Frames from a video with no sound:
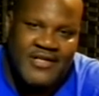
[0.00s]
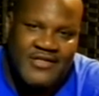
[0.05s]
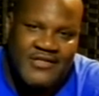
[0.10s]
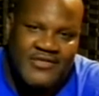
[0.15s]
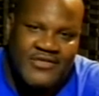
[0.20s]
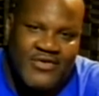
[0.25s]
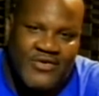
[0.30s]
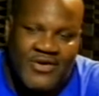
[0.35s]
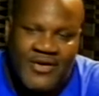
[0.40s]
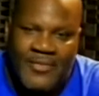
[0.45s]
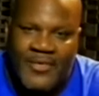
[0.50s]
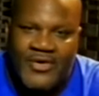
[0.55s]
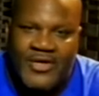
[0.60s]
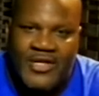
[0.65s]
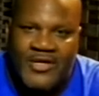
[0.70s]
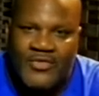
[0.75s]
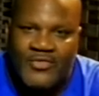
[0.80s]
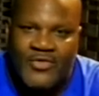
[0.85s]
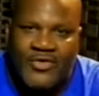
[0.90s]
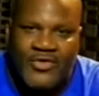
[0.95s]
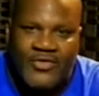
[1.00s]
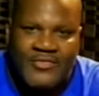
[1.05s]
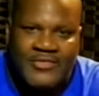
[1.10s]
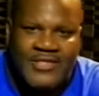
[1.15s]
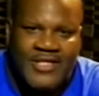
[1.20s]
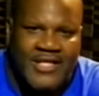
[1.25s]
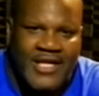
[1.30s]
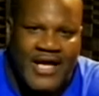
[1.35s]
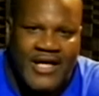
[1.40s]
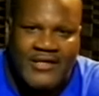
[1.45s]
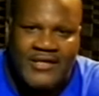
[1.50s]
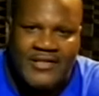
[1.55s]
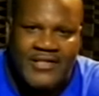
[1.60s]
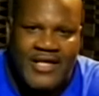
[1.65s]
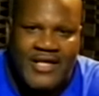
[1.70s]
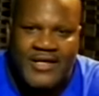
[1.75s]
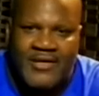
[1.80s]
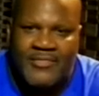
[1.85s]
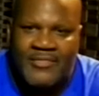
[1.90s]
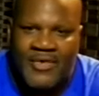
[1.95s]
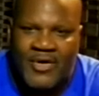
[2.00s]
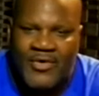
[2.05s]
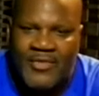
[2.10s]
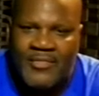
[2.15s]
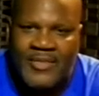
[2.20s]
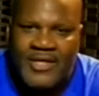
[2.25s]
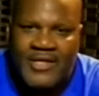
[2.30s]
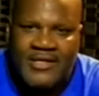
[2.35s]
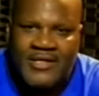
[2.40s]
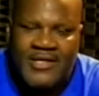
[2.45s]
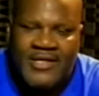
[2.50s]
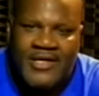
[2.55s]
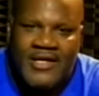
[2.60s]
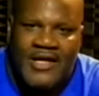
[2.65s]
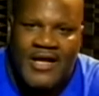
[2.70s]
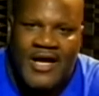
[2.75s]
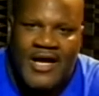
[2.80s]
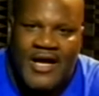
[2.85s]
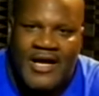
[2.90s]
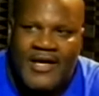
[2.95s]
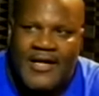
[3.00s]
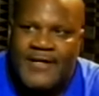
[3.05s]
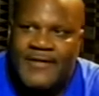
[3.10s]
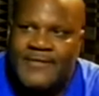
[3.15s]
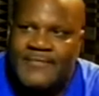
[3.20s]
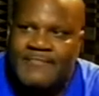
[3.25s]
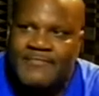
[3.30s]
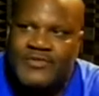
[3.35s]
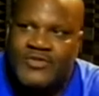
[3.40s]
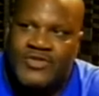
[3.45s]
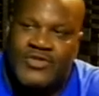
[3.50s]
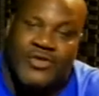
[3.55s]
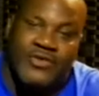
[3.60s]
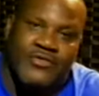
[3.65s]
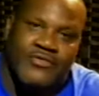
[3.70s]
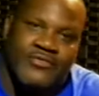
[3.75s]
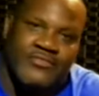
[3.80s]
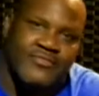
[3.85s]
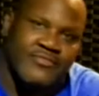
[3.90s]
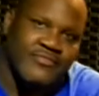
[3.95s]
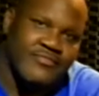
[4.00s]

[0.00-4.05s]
So come on in the room, sit down and take a moment to